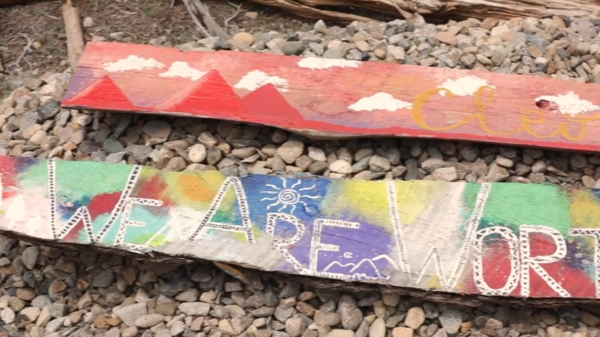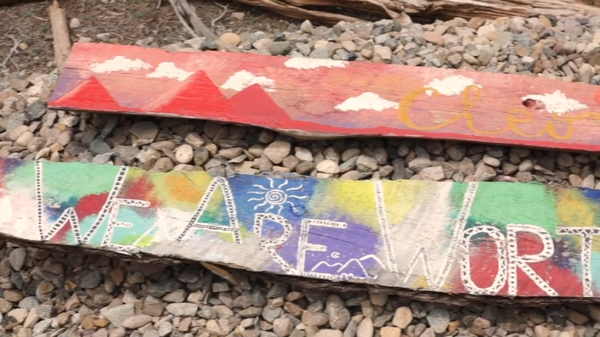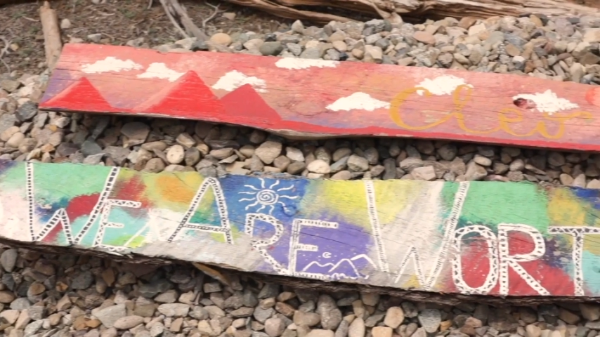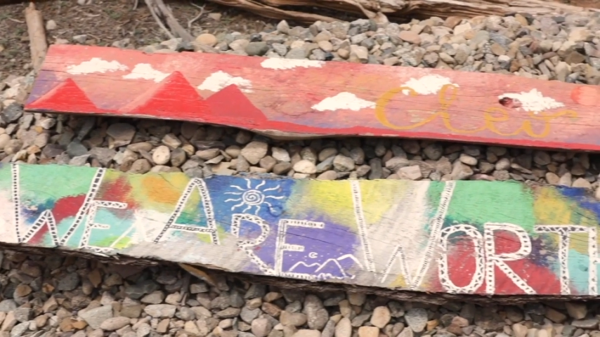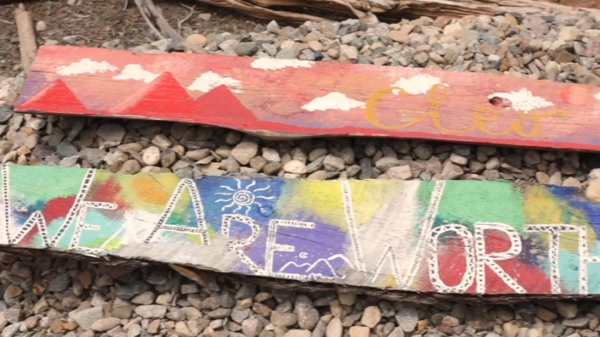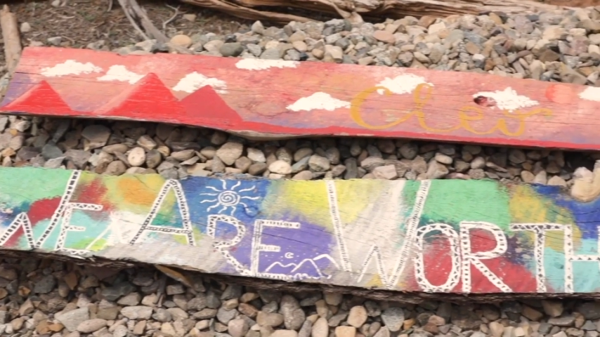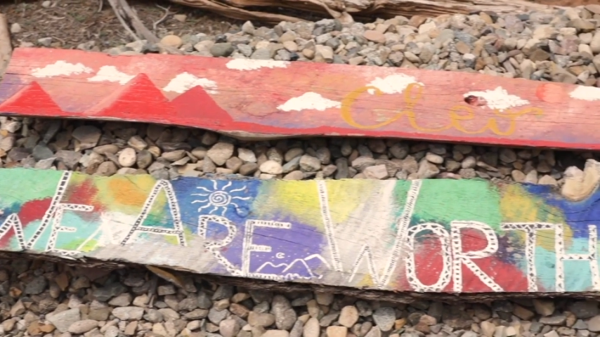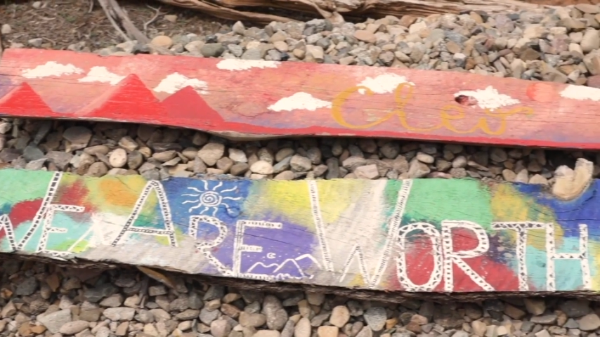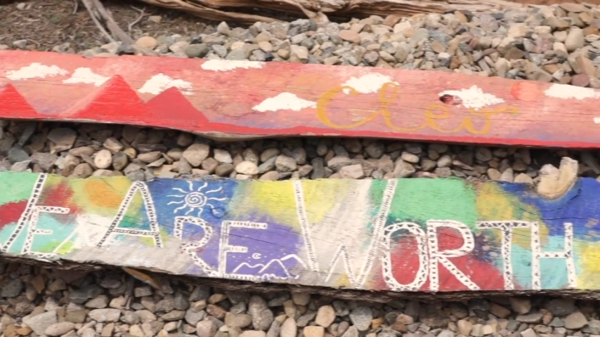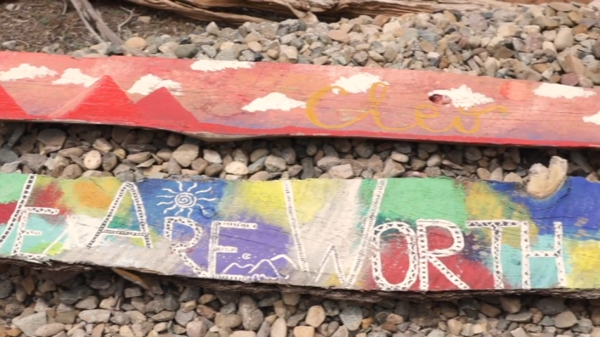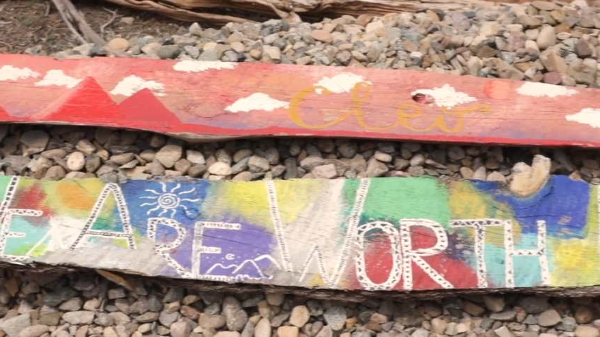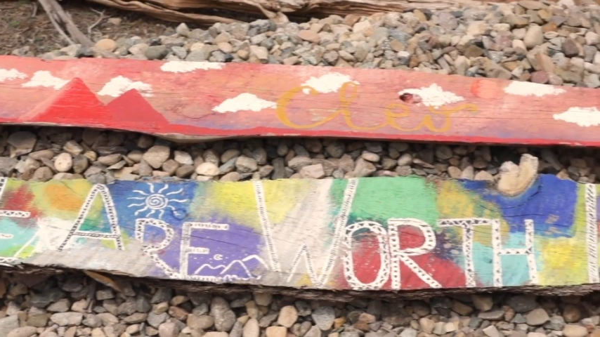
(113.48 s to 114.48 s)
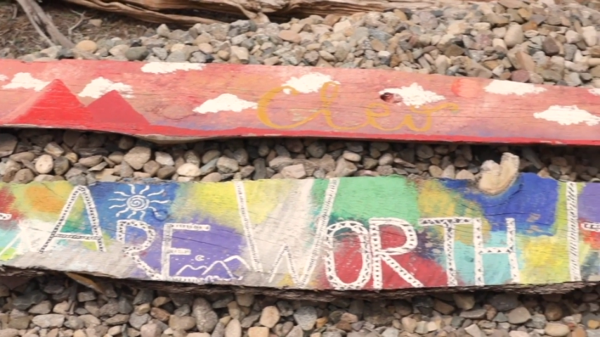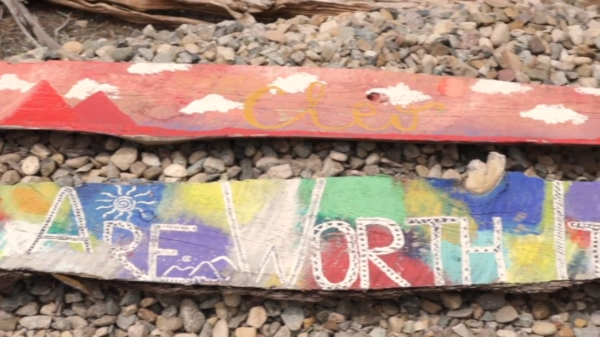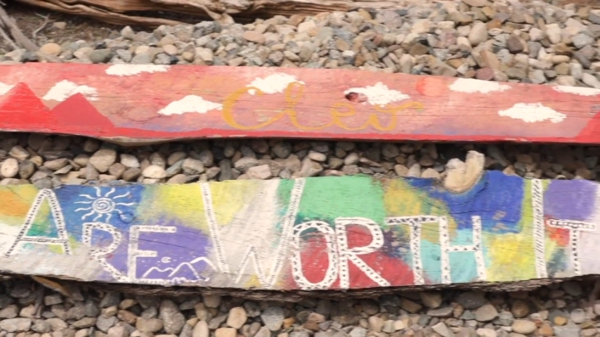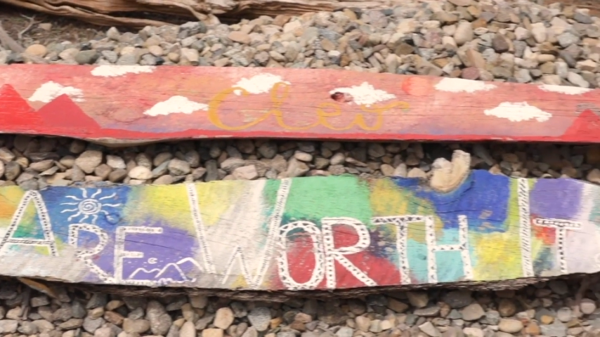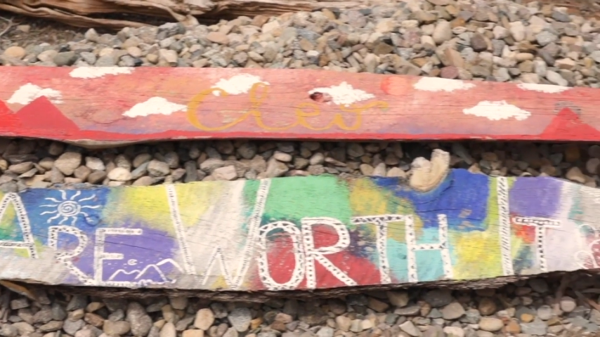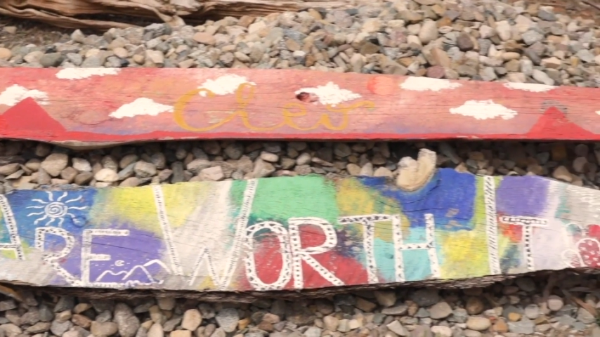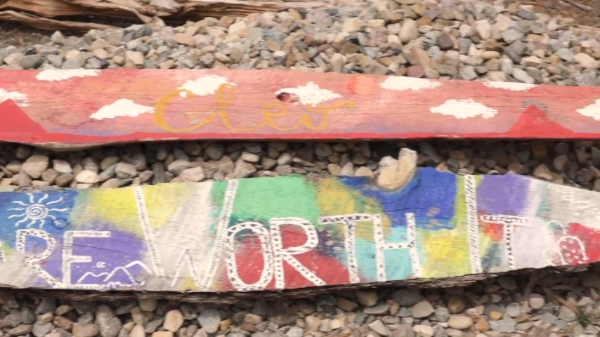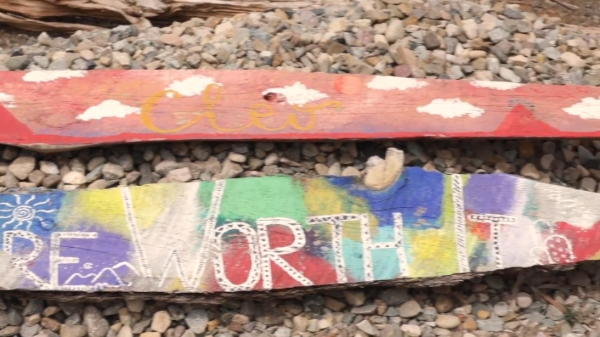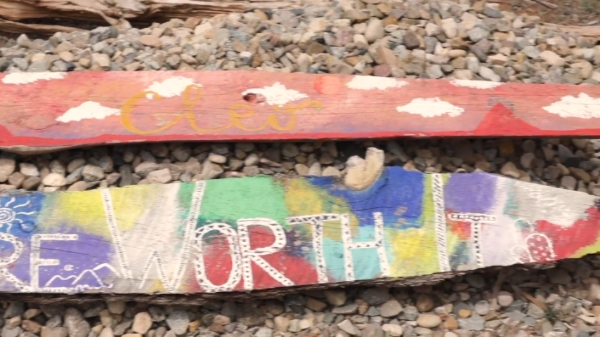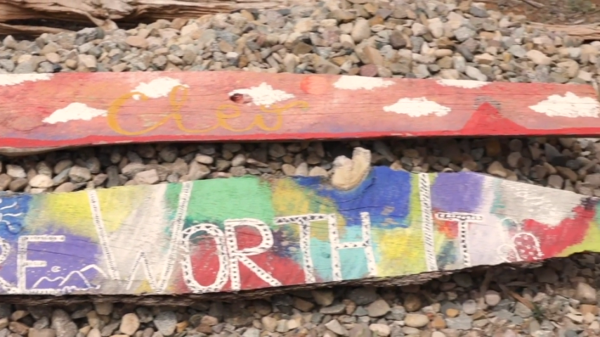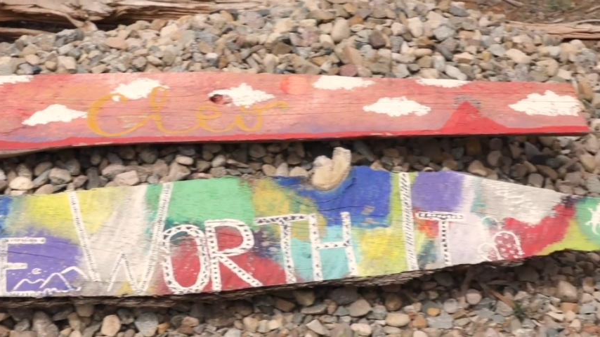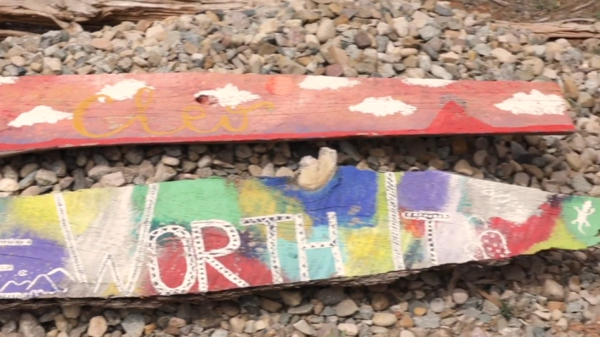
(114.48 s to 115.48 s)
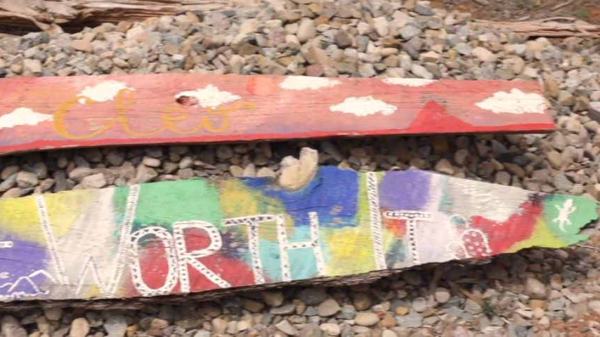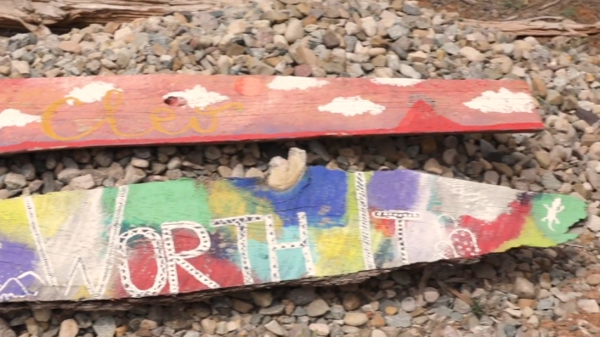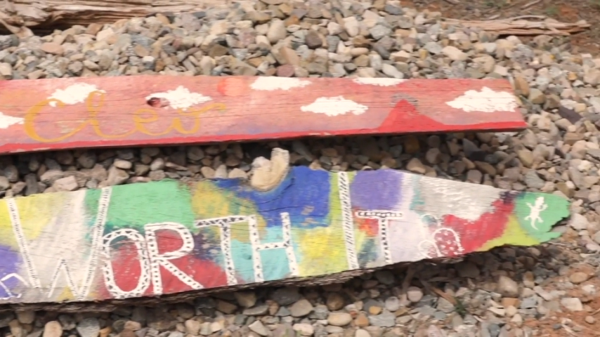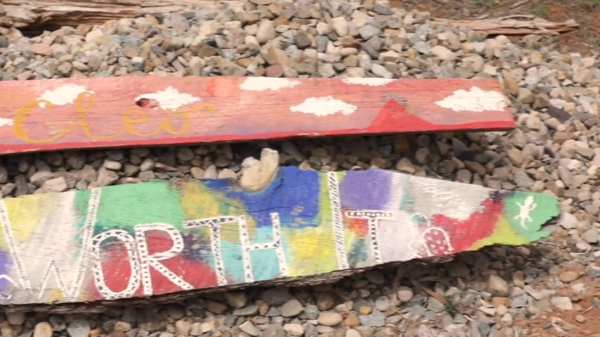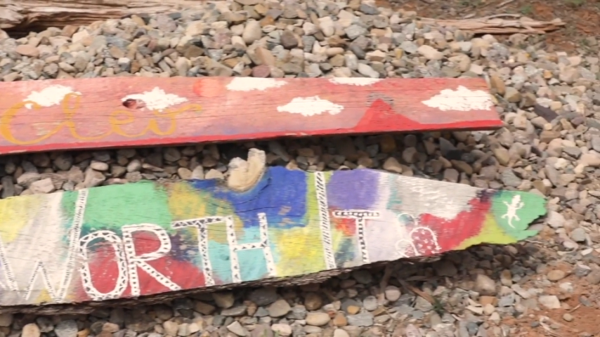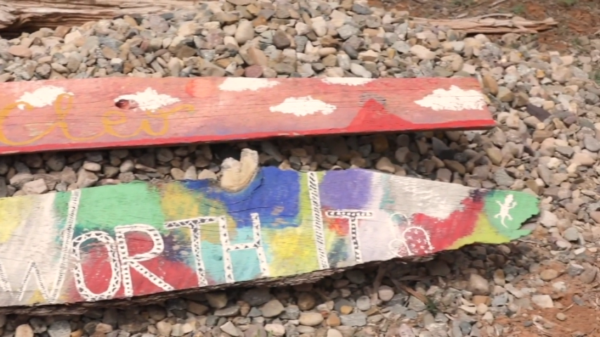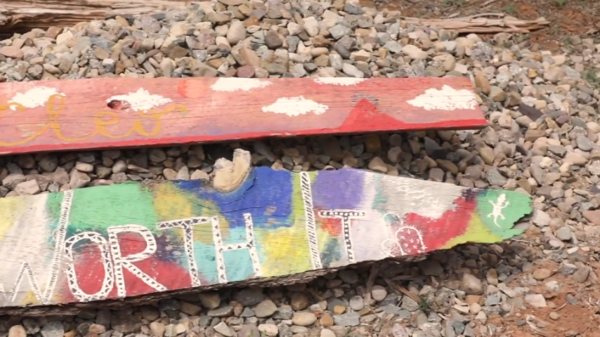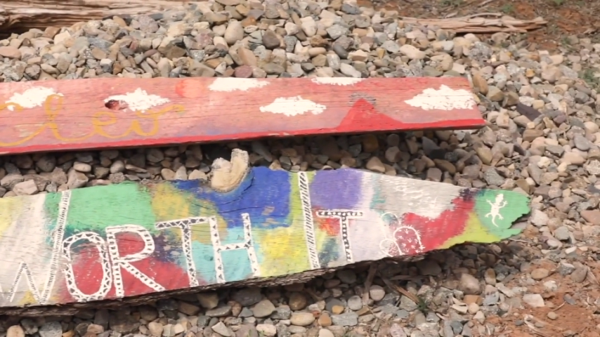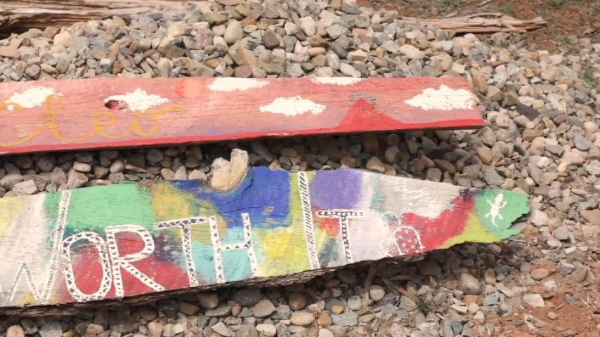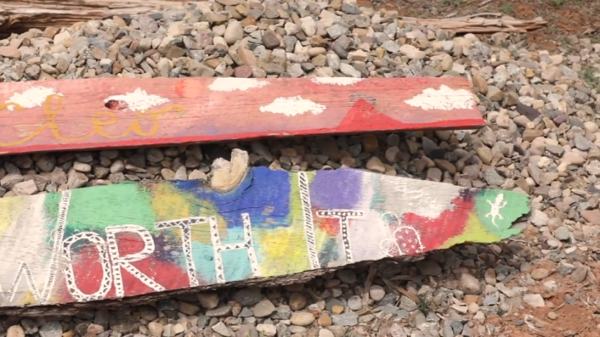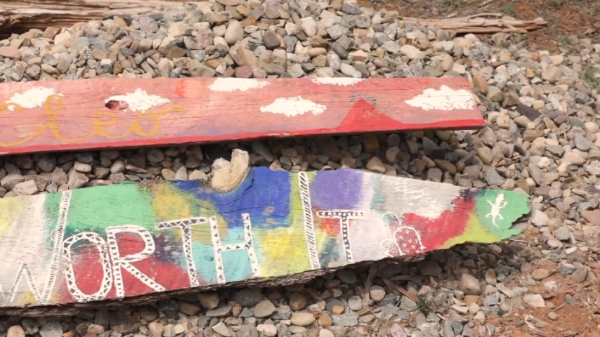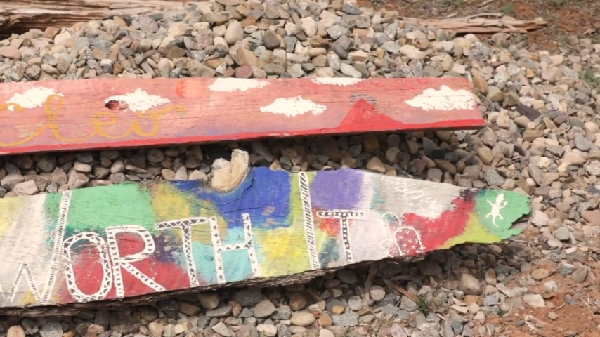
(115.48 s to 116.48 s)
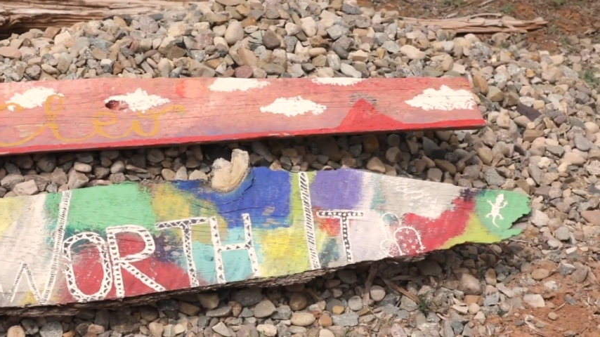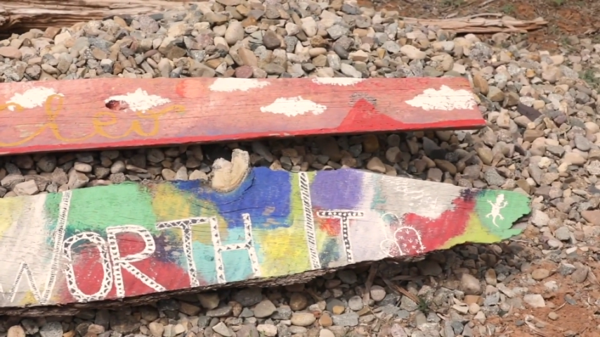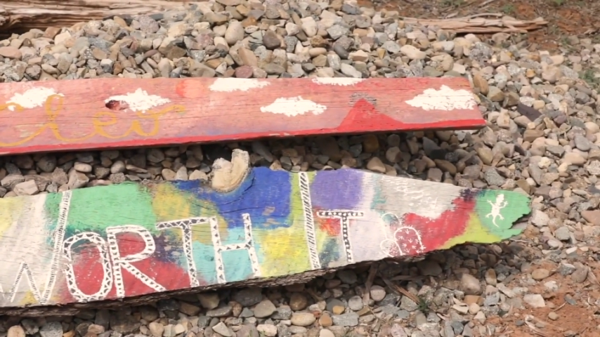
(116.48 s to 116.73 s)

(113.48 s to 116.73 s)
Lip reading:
(no speaker visible)